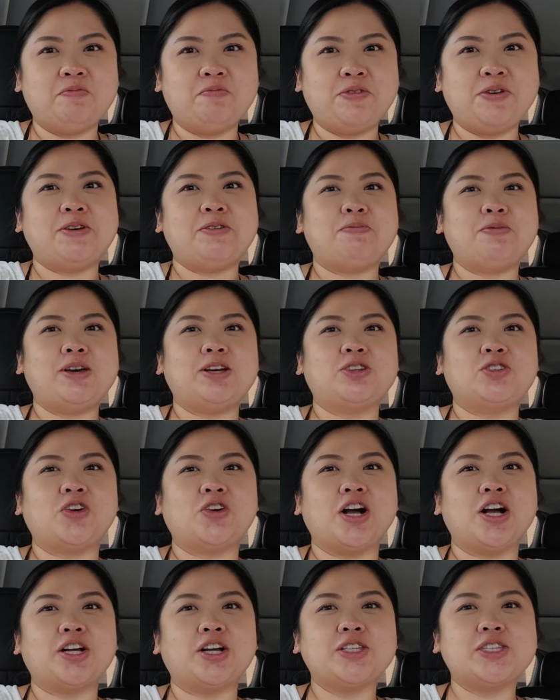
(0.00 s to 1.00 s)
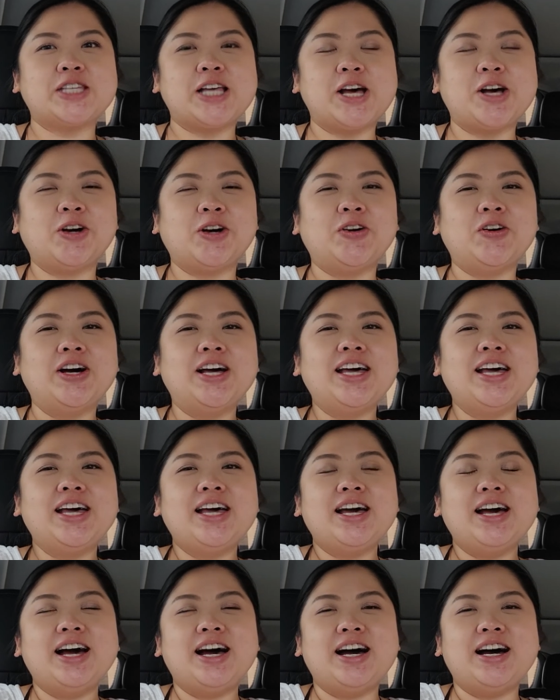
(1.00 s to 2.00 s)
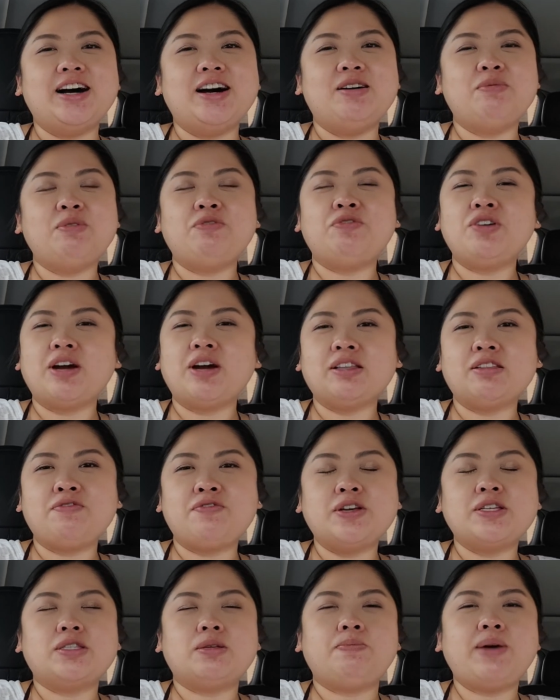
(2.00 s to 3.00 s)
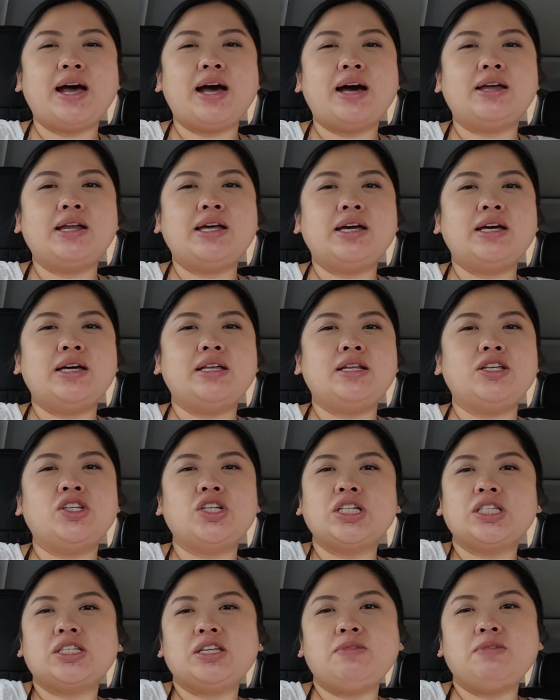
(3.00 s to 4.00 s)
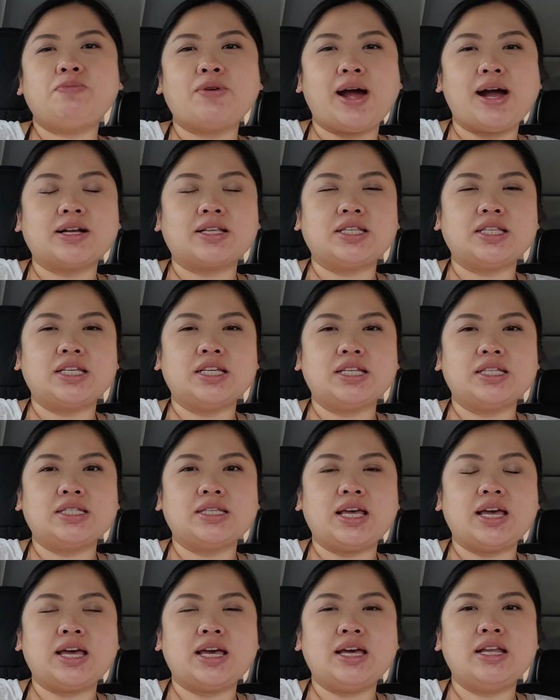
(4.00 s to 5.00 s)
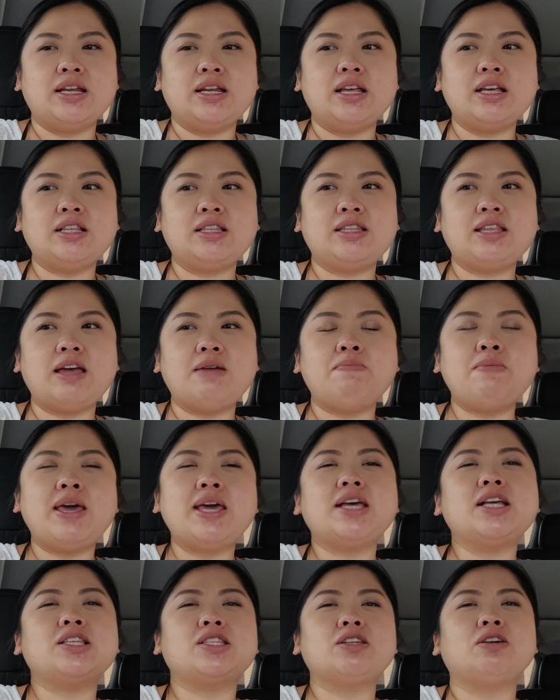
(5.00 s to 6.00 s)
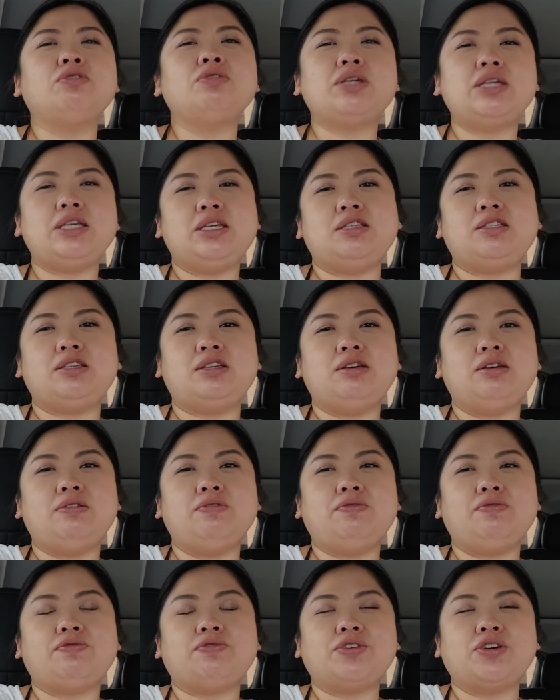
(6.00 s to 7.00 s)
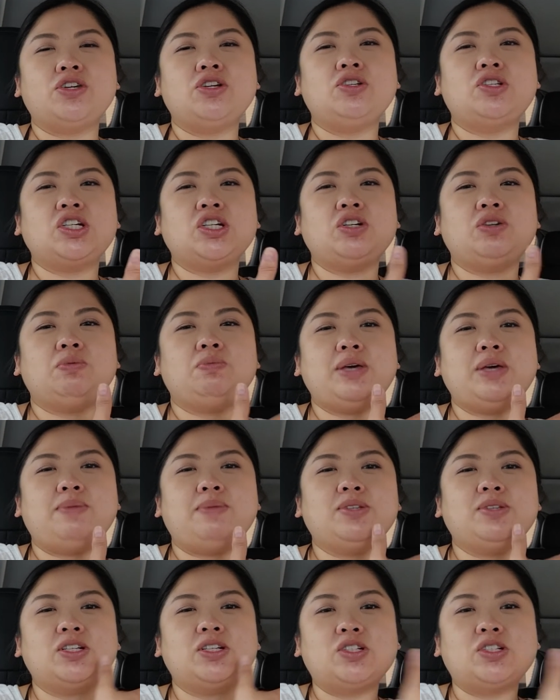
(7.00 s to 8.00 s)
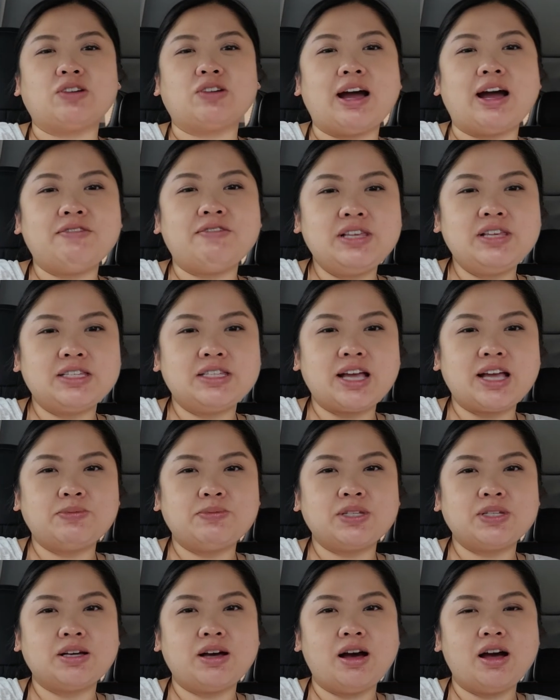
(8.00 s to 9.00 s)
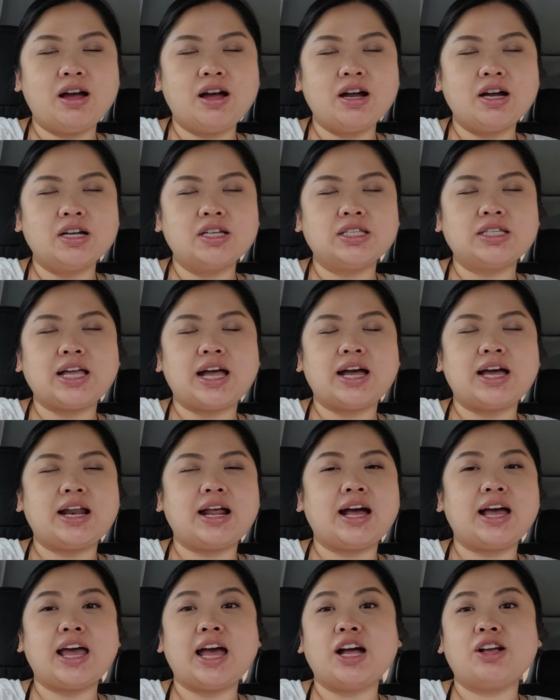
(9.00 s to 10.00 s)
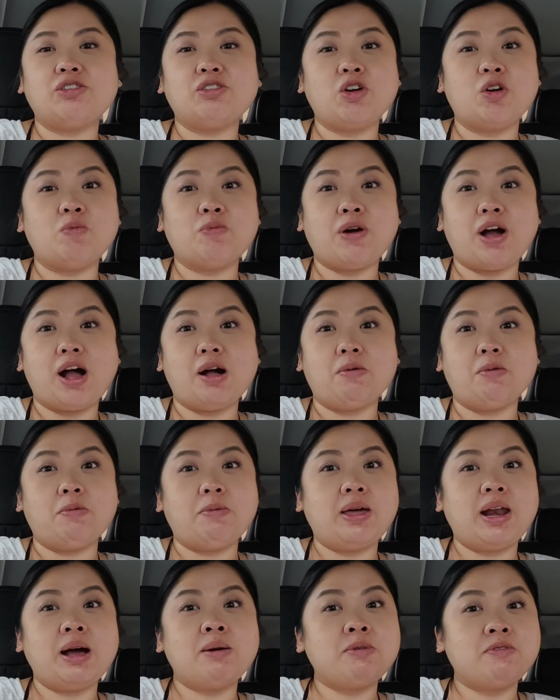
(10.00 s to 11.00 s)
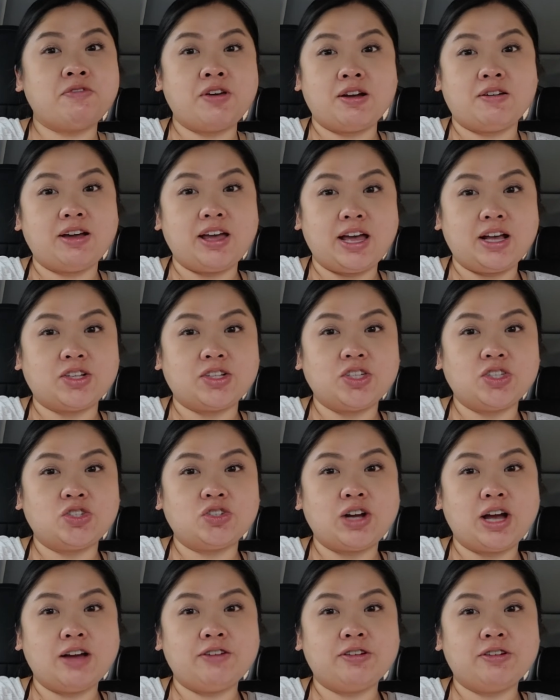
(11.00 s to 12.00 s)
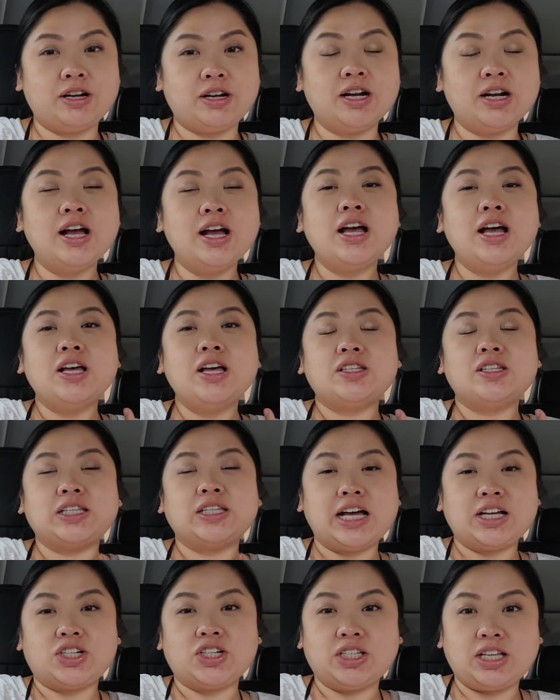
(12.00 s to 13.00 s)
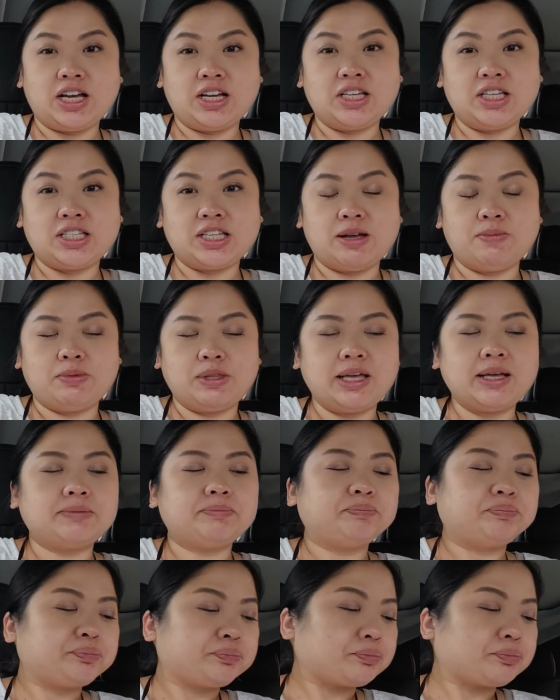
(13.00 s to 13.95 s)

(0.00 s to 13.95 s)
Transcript: big, big truck. So um, if you're on the fence about it, you just need practice and they make it so easy for you to be able to drive these types of cars that I had no problem. And I'm a very anxious driver, so that should tell you something.